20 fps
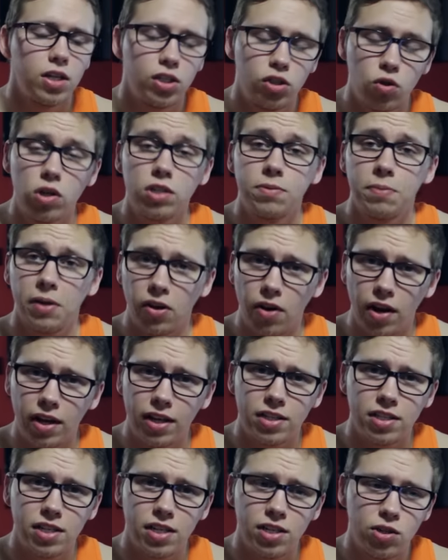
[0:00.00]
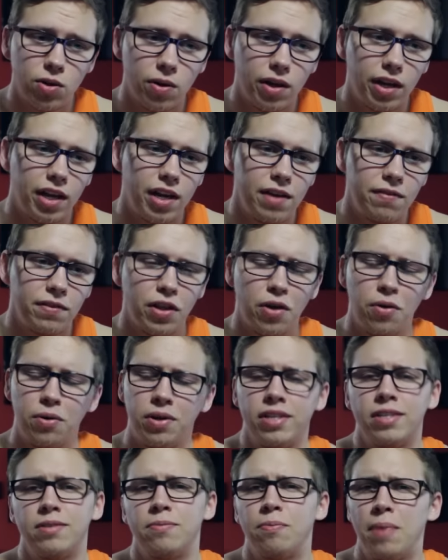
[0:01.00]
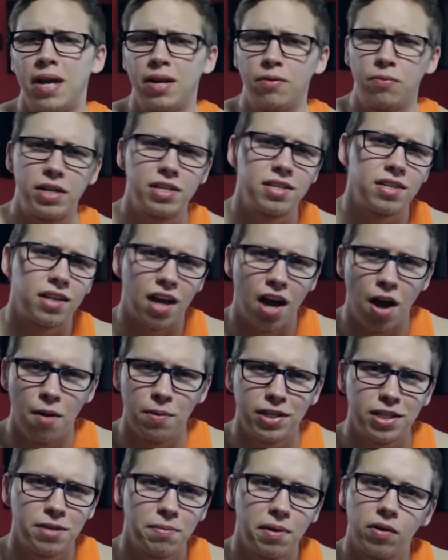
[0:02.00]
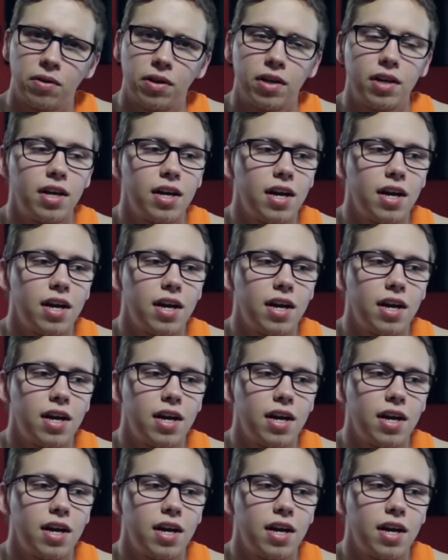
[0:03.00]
George Miller, I could see doing it, even though he's made recent comments about